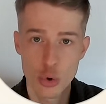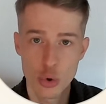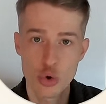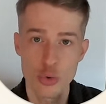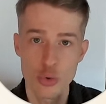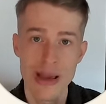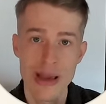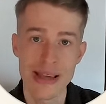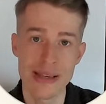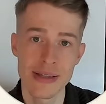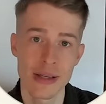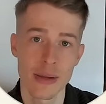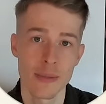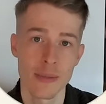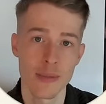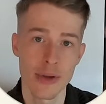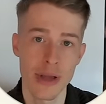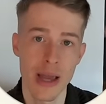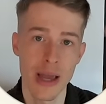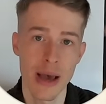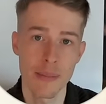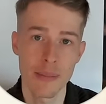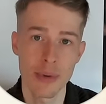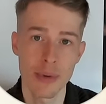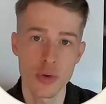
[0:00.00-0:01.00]
to make
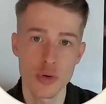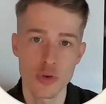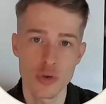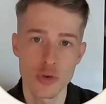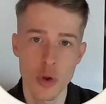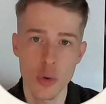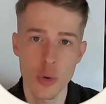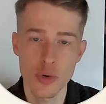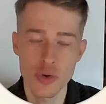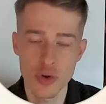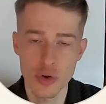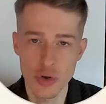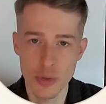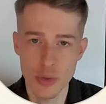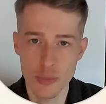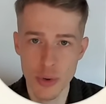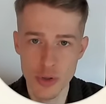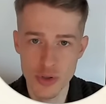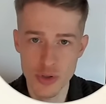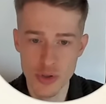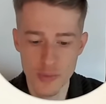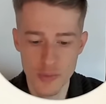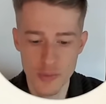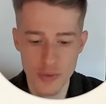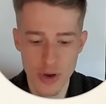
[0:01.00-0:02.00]
something happen, as long as you're in the
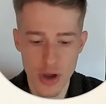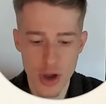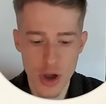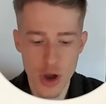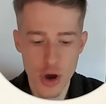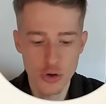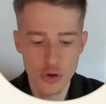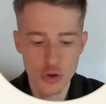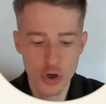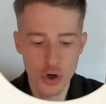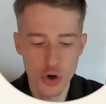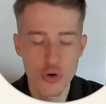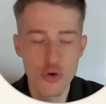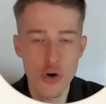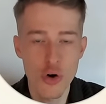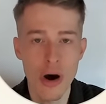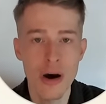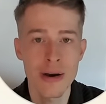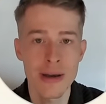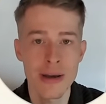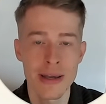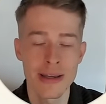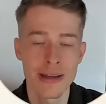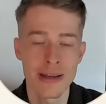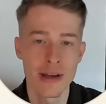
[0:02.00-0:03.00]
process of
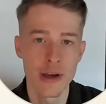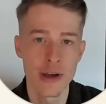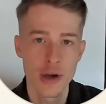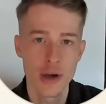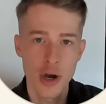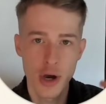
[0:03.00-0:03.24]
trying